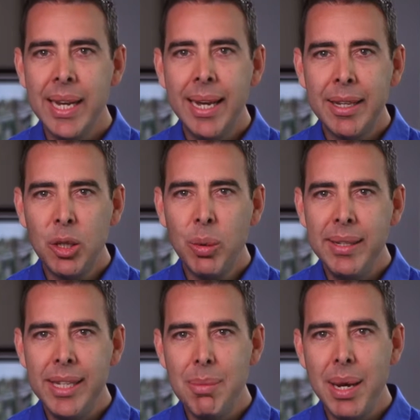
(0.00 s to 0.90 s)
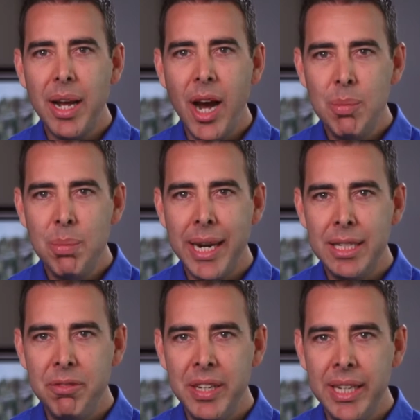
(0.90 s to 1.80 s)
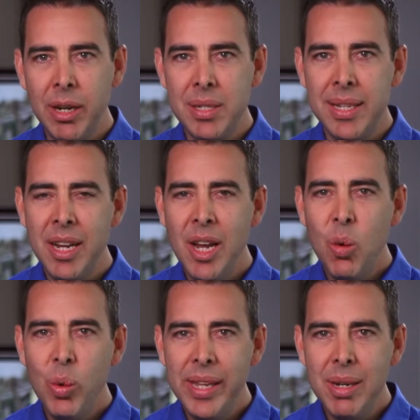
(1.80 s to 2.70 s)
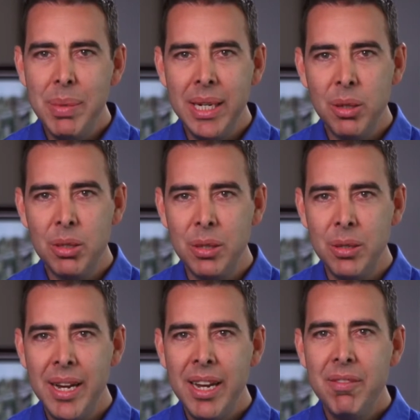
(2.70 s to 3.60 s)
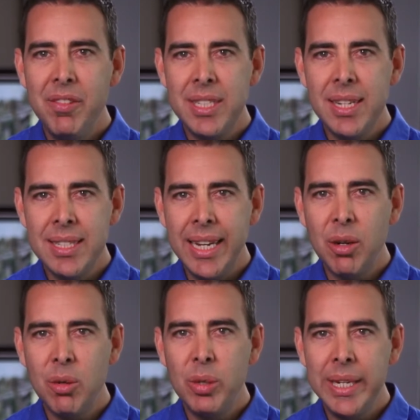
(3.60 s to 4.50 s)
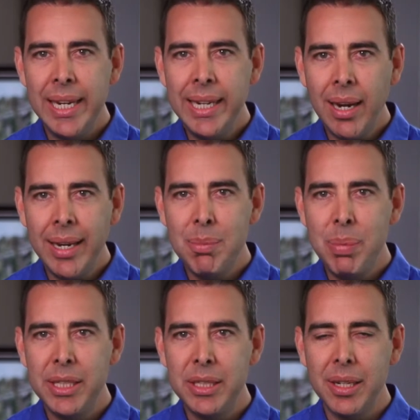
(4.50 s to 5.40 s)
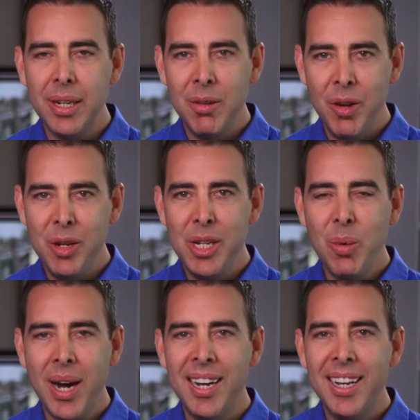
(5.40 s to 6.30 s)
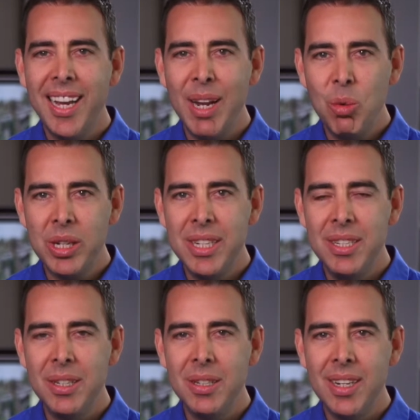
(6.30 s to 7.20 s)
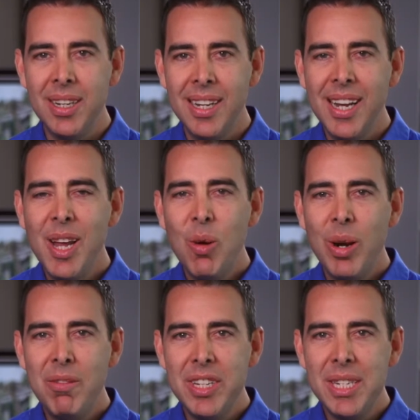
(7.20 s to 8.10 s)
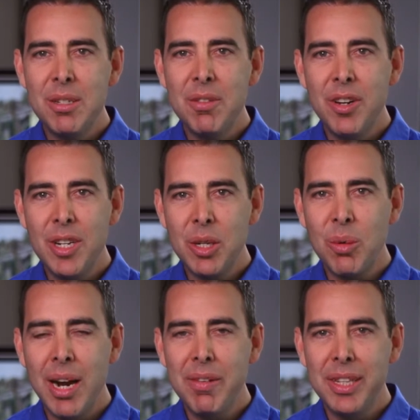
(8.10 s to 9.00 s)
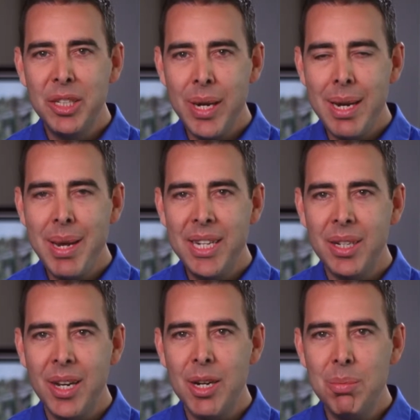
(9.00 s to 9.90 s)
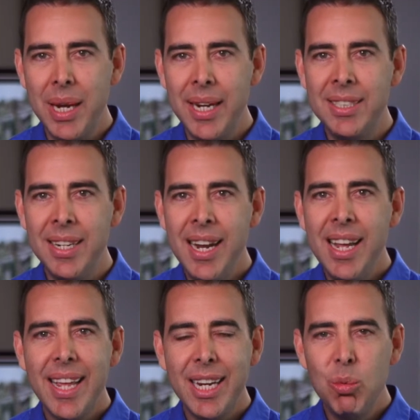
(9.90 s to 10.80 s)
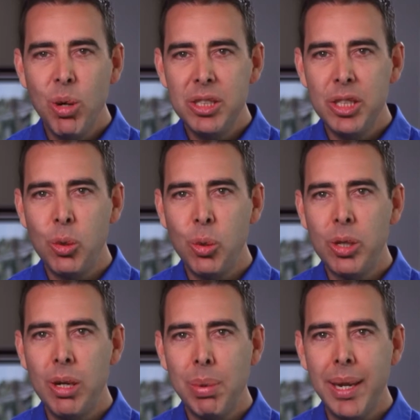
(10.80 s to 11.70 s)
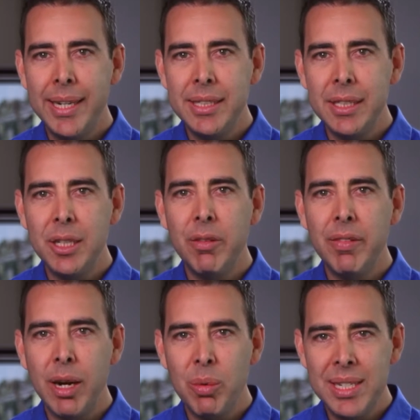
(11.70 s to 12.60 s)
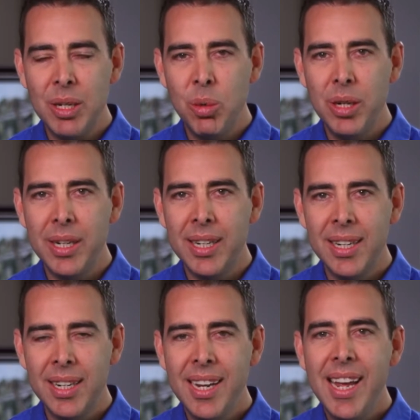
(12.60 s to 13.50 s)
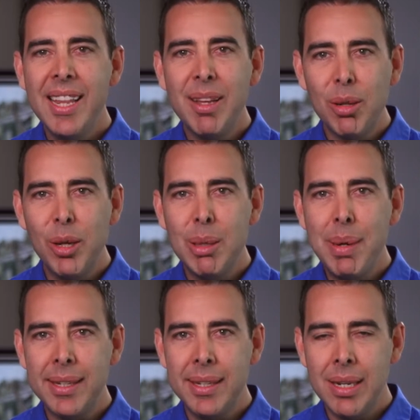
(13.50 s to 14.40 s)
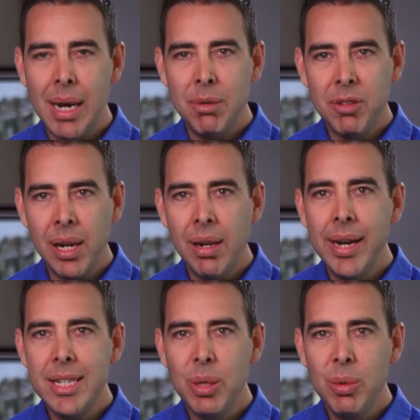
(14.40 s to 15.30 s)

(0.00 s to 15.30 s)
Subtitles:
Now, the great thing about a homepage video is that within a minute or two, visitors get a really clear picture of who you are and what you do. When visitors first arrive at the Dream Engine homepage, they can watch a short compilation of our recent work. They'll learn about the type of clients we